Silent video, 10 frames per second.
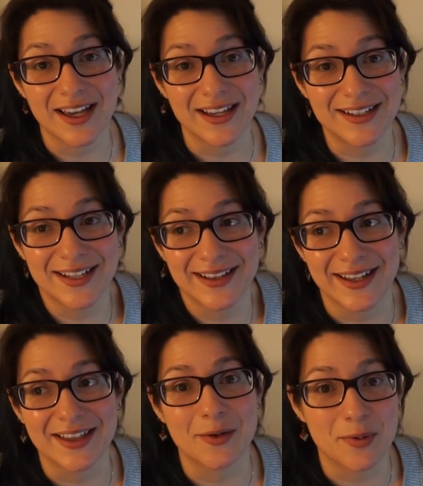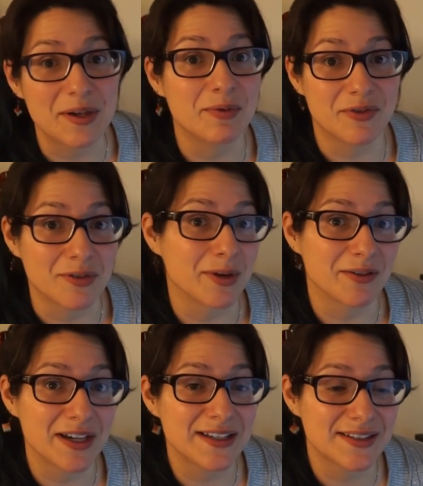And like the week before my
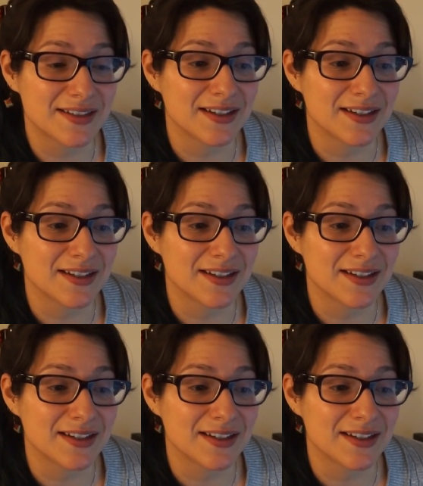race,